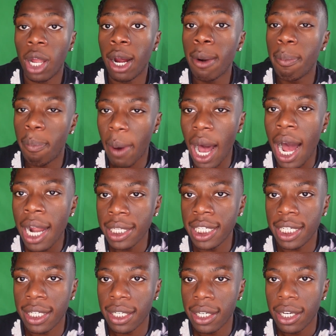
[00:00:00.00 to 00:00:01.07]
our
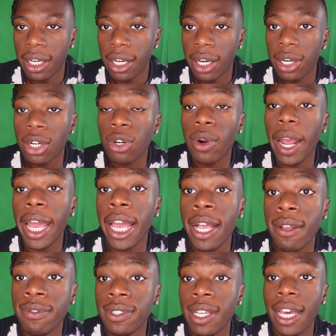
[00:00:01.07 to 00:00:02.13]
body
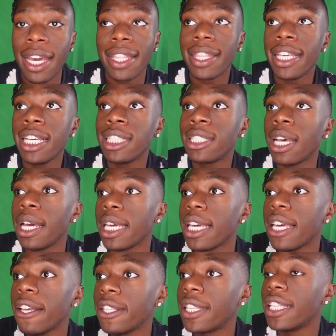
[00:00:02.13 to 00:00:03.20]
craves
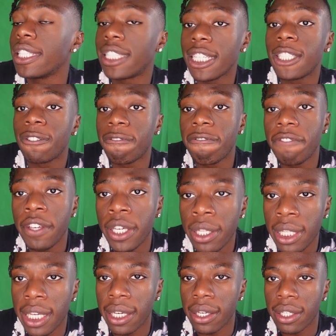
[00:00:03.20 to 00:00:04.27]
this
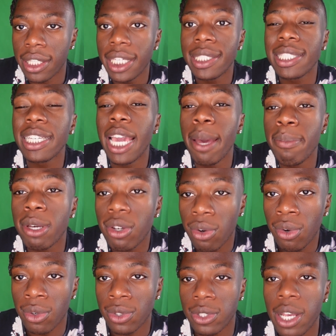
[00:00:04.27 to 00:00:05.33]
feeling, these
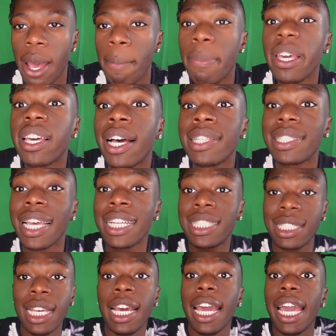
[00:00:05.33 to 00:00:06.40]
chemicals, because
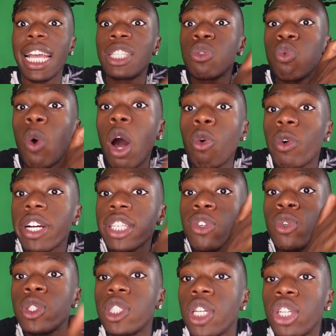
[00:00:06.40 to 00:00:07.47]
it's what we're
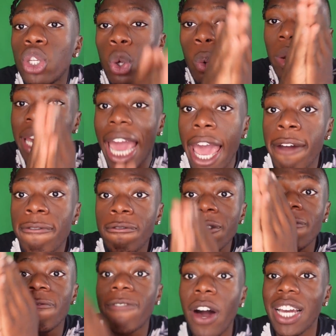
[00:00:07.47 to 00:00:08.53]
used to doing every
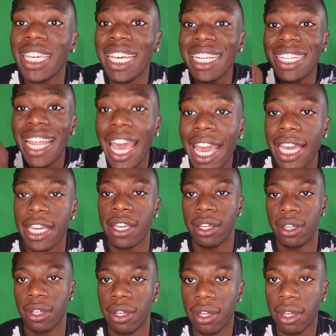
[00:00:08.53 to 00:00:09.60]
fucking day.
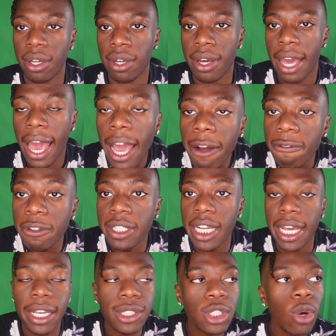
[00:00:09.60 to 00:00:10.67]
Every
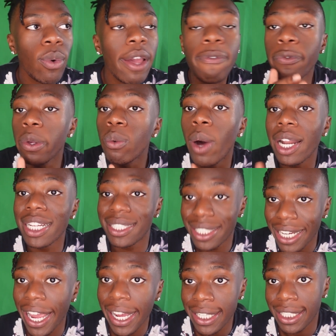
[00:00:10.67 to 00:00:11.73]
day. So if we want to
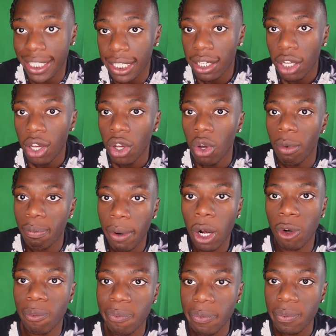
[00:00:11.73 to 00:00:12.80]
change it,
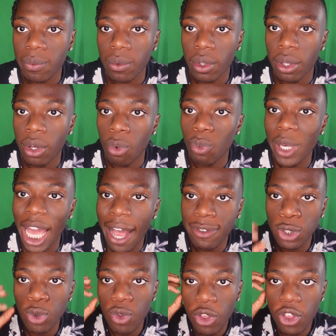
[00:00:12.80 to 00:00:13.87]
bro, we have
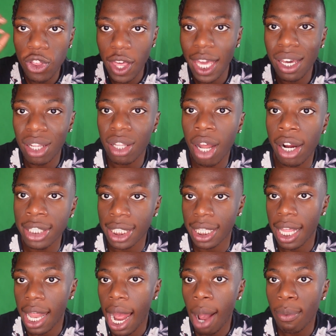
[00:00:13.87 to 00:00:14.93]
to think larger
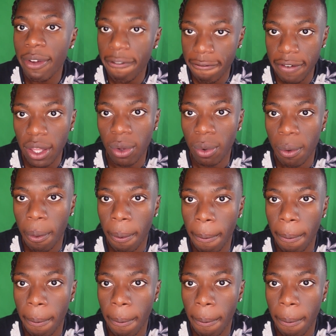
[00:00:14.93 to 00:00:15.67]
than how we feel.